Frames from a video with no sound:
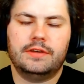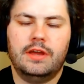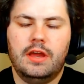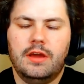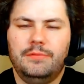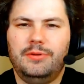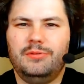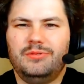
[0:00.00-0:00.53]

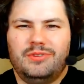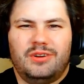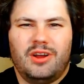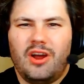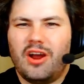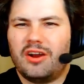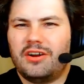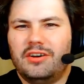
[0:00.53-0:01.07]
People
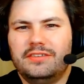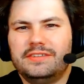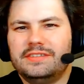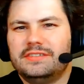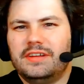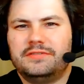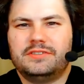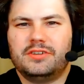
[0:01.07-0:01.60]
are calling this stuff
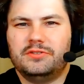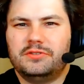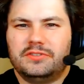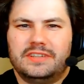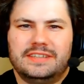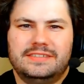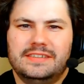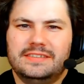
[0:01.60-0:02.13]
social
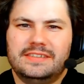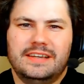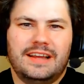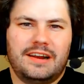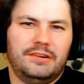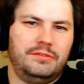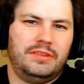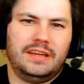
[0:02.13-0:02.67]
distancing. I
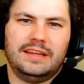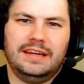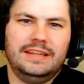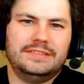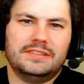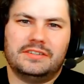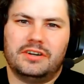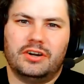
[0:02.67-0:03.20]
don't think it needs a
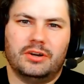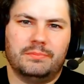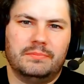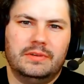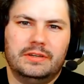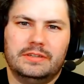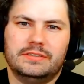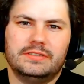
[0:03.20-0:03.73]
term.
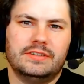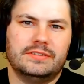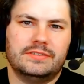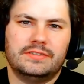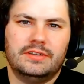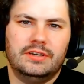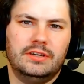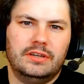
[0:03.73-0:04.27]
It's just
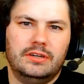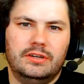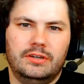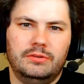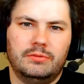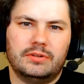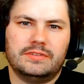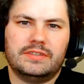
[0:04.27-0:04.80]
you want
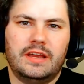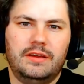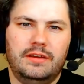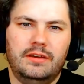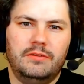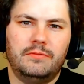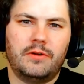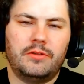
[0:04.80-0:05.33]
to stay
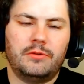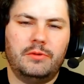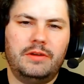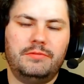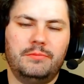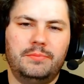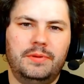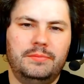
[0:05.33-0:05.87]
farther away
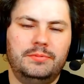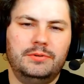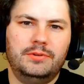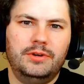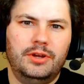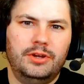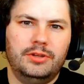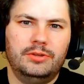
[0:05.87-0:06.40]
from people.
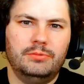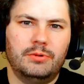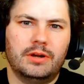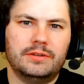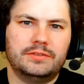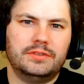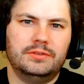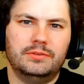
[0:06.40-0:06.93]
You want
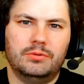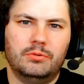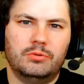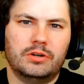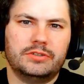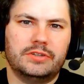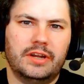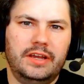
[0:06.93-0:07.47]
to wash
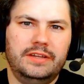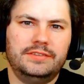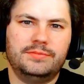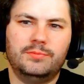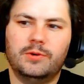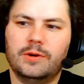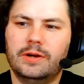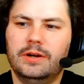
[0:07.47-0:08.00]
your hands
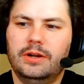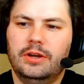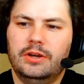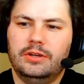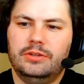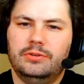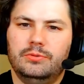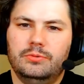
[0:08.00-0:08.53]
more.
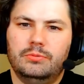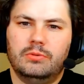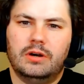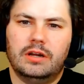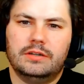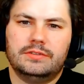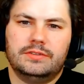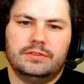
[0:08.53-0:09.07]
You want
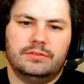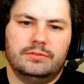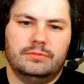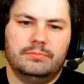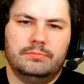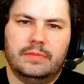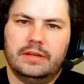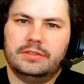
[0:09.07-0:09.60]
to
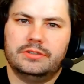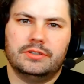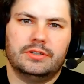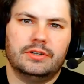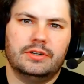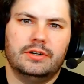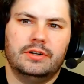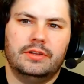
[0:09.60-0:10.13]
make
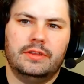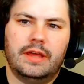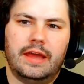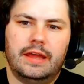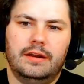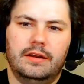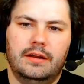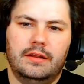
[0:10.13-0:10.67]
sure that
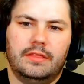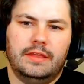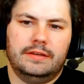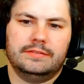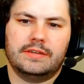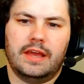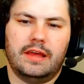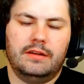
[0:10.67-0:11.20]
things
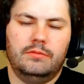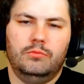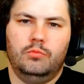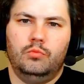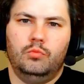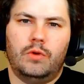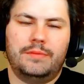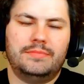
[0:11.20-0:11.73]
get
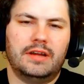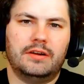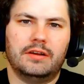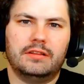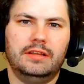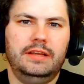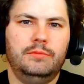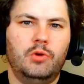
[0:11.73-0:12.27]
wiped down and
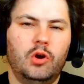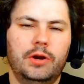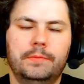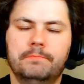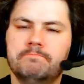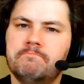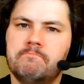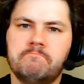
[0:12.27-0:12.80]
cleaned more.
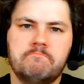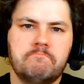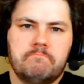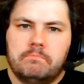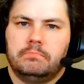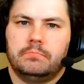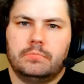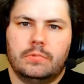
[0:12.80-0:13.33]

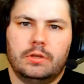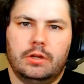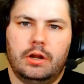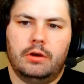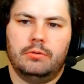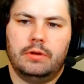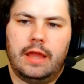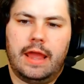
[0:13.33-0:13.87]
You know,
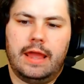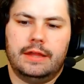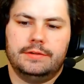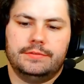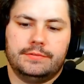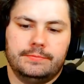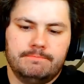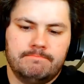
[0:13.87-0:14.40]
and,
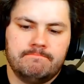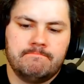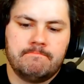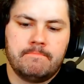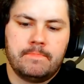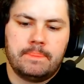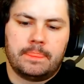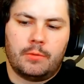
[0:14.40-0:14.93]

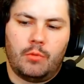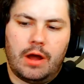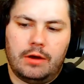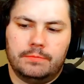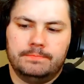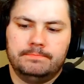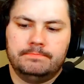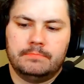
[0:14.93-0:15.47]
well,
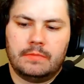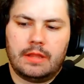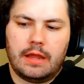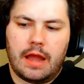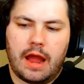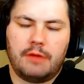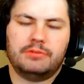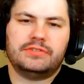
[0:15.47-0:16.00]

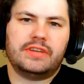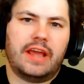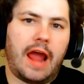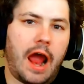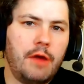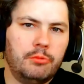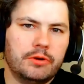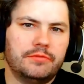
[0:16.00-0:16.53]
I will say I
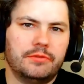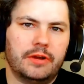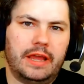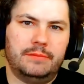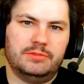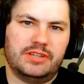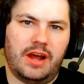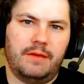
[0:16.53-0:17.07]
worked for
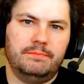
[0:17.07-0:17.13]
GameStop.